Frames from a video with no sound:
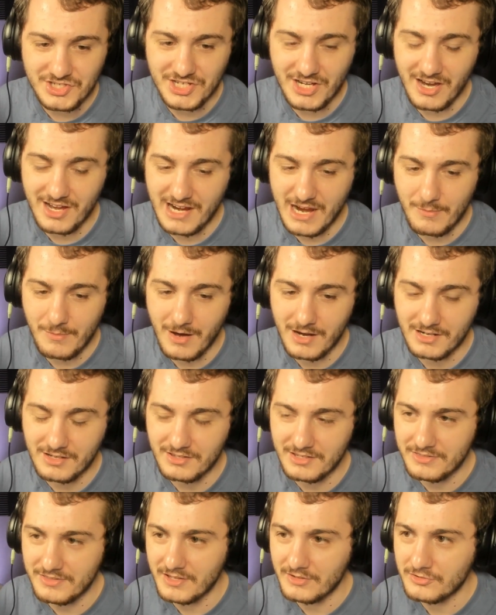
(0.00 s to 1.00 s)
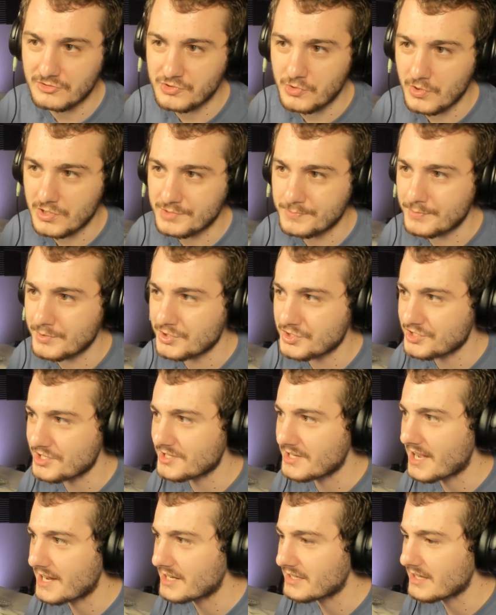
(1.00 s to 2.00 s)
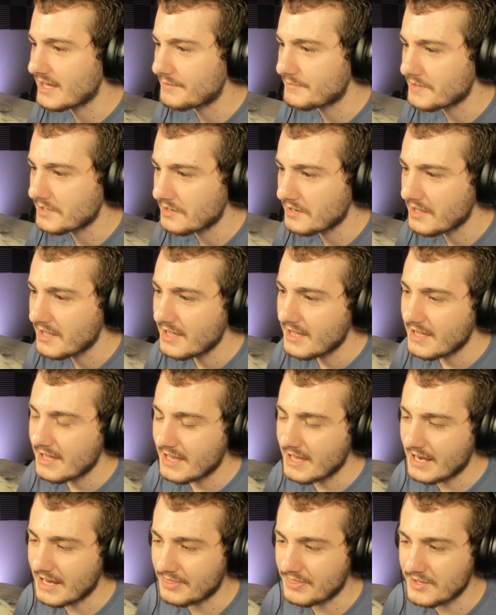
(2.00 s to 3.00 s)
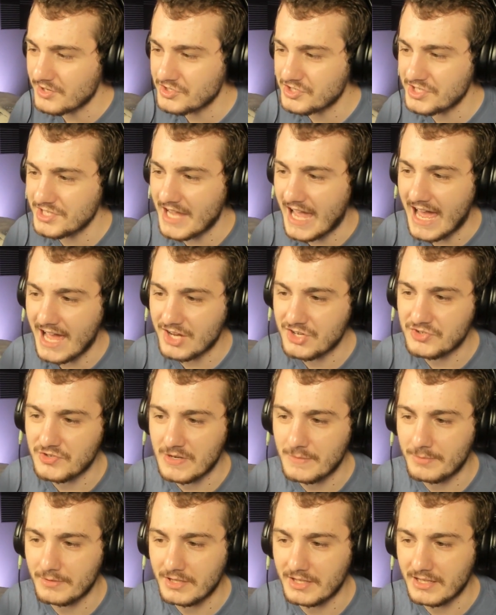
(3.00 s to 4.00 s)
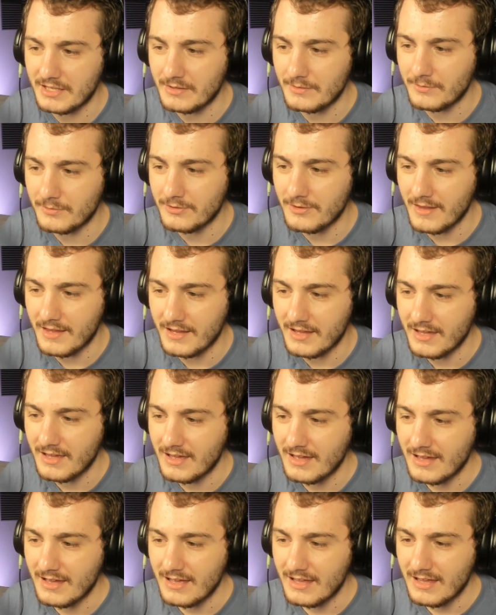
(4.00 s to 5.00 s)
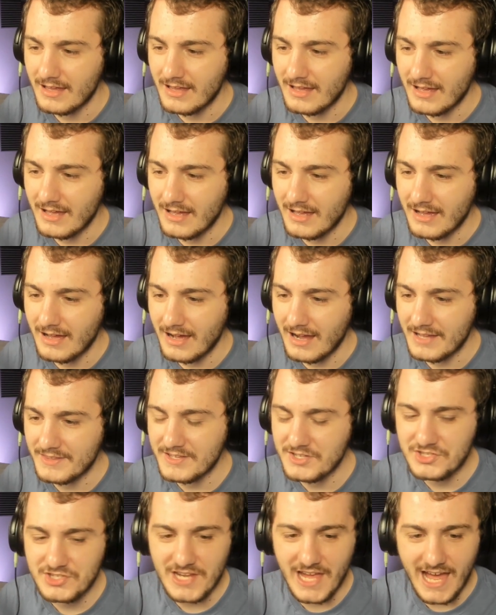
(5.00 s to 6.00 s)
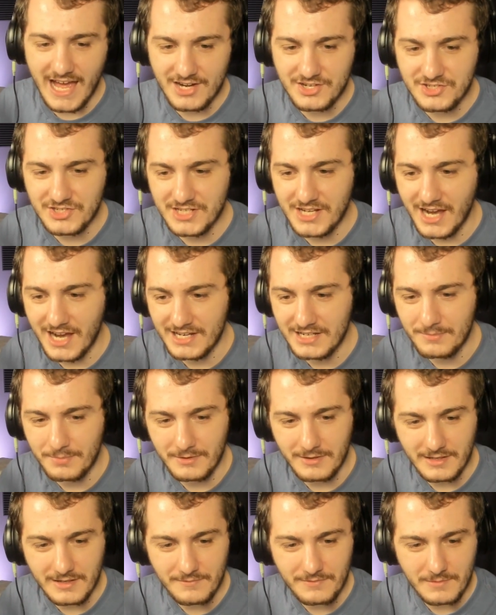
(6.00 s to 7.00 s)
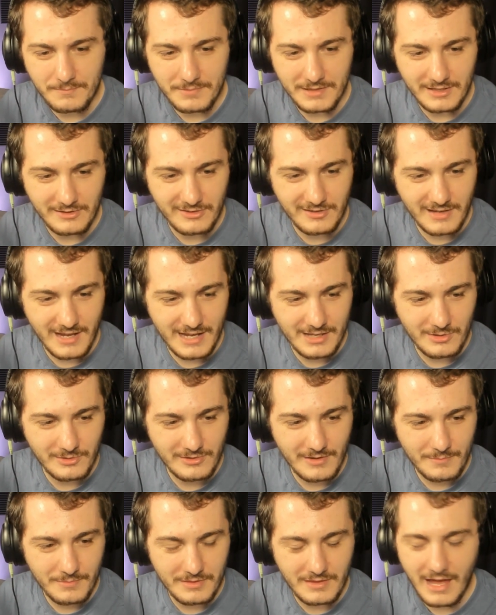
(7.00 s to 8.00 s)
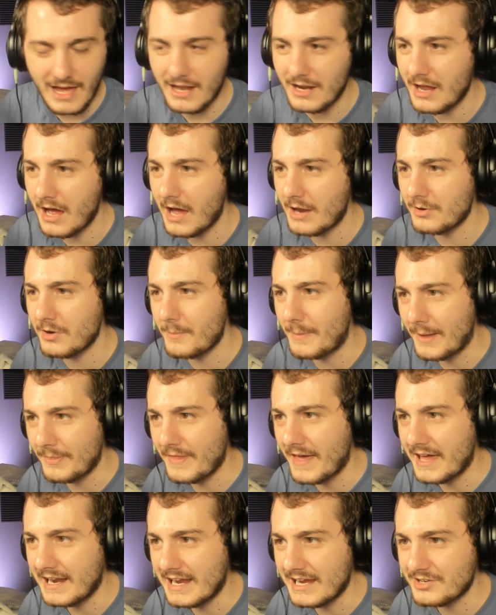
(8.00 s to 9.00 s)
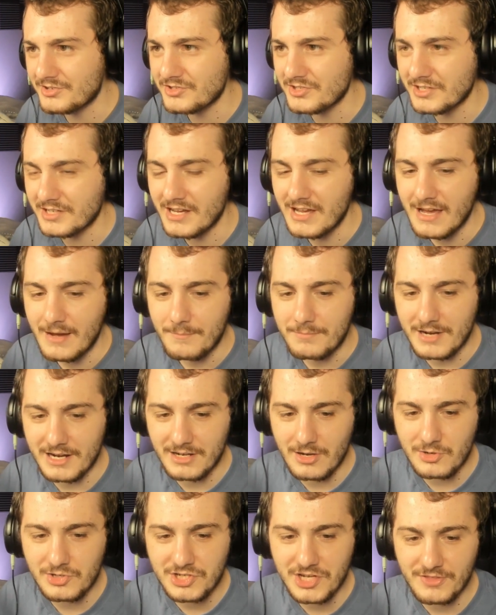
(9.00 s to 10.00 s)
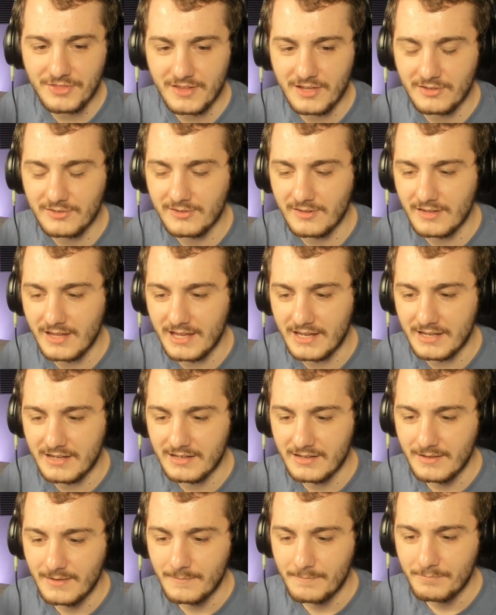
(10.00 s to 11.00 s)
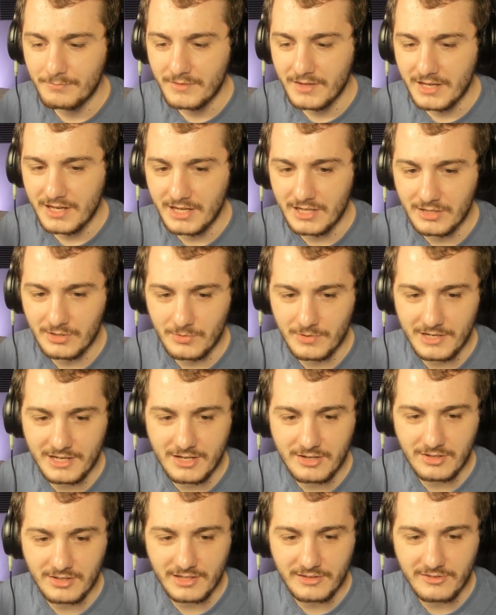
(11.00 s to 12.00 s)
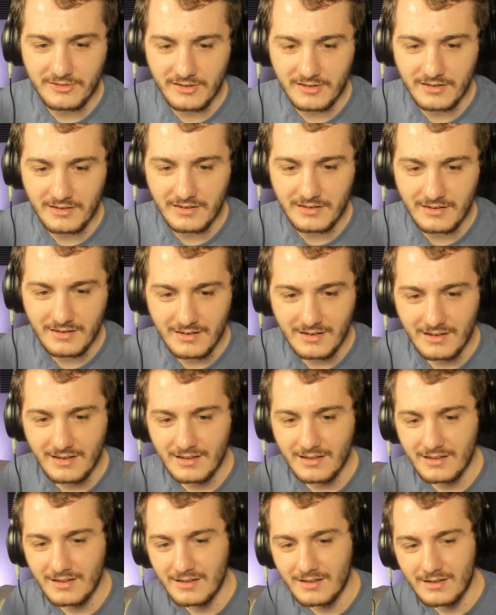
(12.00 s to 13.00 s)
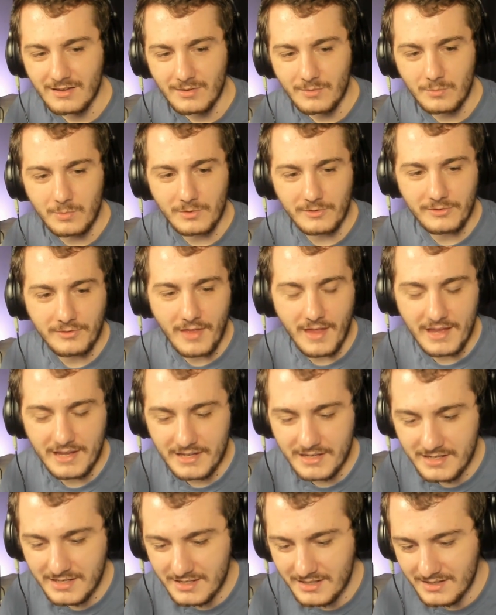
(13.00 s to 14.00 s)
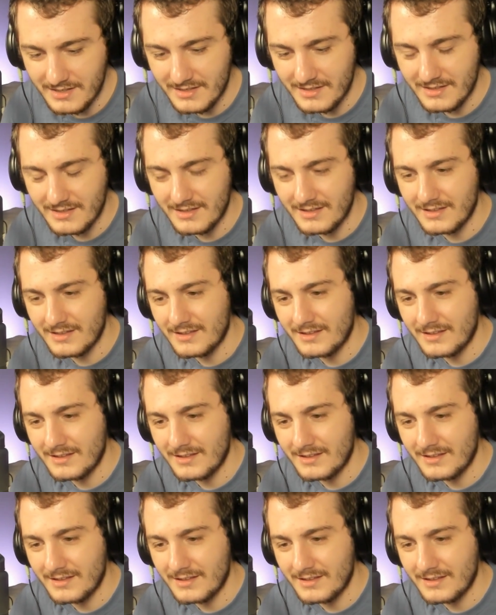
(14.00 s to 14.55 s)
theory. She unironically thinks George Bush did 9/11, and I think she actually believes, like, I think she actually kind of believed in Pizzagate or something. I don't know about that, actually. But I know she thinks that, like, Hillary Clinton was, like,